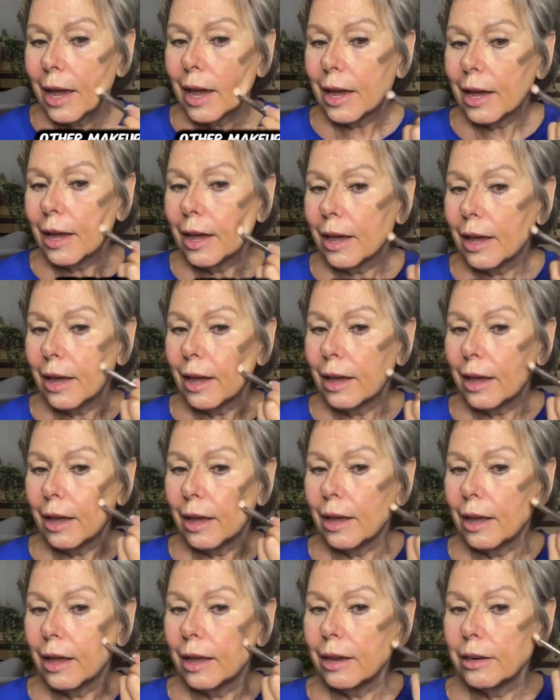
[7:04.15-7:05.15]

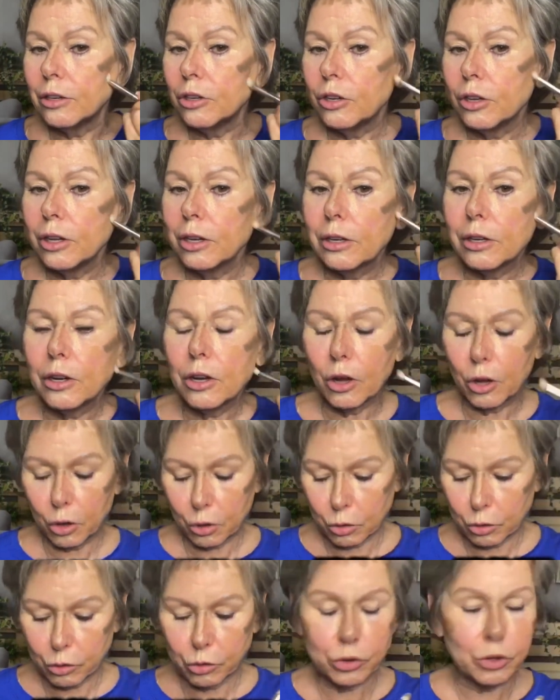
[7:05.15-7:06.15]
And it
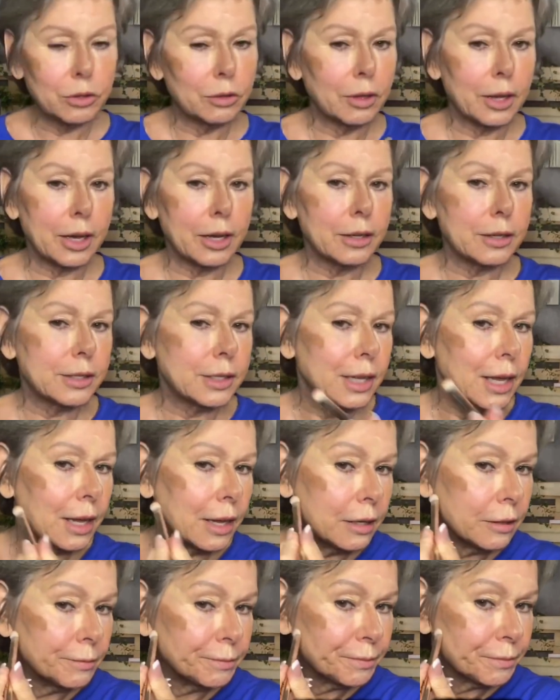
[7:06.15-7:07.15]
goes, like I
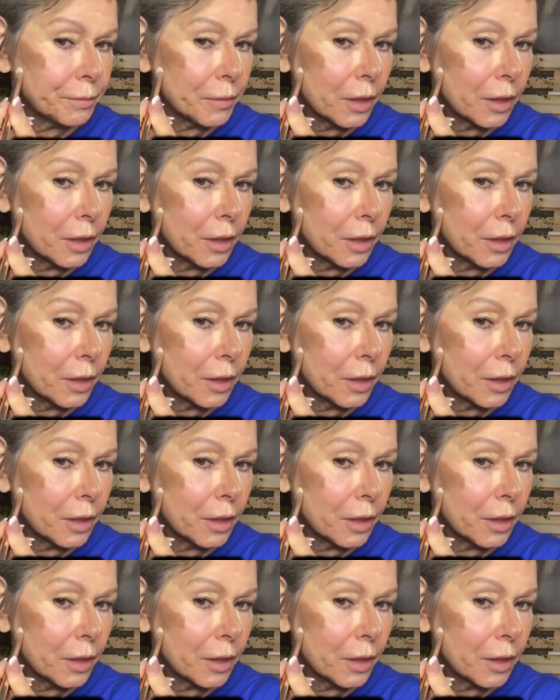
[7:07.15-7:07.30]
say,